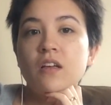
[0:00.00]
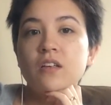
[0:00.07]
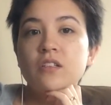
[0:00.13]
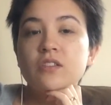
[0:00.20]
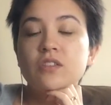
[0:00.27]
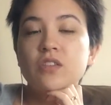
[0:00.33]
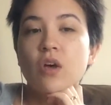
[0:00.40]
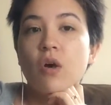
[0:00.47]

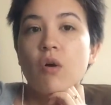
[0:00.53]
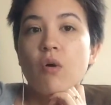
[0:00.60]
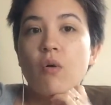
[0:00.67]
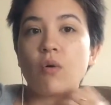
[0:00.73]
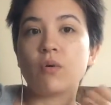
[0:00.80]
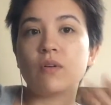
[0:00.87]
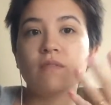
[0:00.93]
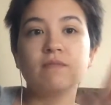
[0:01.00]

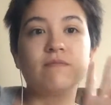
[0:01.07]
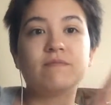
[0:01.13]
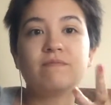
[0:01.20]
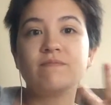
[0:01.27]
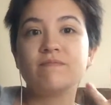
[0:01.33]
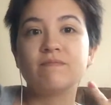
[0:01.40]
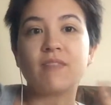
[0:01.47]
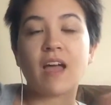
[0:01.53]
So
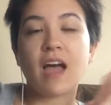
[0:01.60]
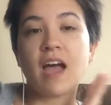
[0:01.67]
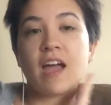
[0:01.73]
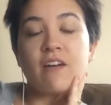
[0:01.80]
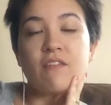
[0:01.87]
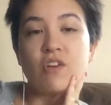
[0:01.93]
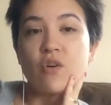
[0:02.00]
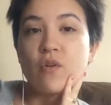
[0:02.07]
I
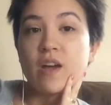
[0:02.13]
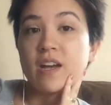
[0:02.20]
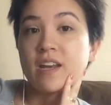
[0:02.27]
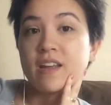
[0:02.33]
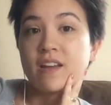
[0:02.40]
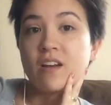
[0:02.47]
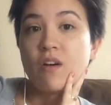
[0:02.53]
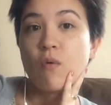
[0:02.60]
have no
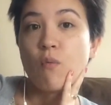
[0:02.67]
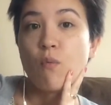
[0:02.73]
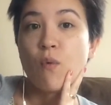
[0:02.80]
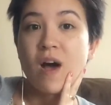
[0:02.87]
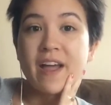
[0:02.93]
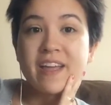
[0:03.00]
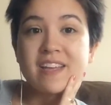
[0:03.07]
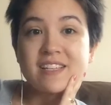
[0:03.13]
idea
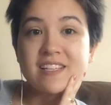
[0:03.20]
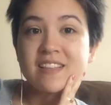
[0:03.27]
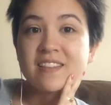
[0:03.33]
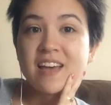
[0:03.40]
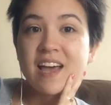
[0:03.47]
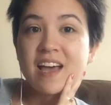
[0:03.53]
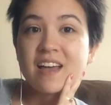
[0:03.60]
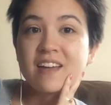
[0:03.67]
why it did
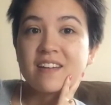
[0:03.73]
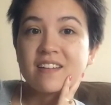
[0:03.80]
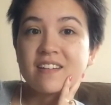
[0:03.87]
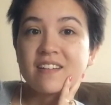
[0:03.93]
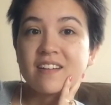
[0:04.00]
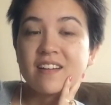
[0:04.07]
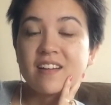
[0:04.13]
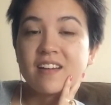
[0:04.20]
that,
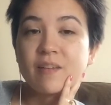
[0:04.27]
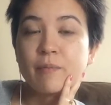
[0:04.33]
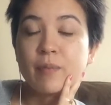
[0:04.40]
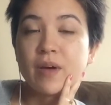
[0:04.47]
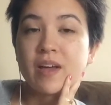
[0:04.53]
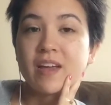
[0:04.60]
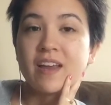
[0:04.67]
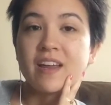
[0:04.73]

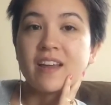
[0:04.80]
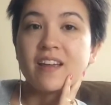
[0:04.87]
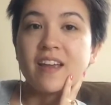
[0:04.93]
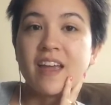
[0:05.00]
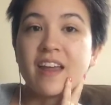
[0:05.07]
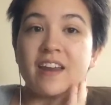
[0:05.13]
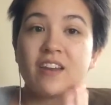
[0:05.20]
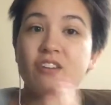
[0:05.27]
but
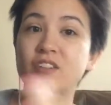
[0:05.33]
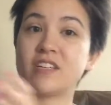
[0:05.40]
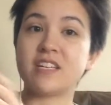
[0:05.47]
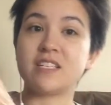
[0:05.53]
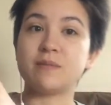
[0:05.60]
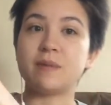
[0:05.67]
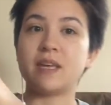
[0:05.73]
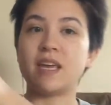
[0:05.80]
it
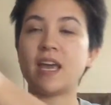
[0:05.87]
irritates me.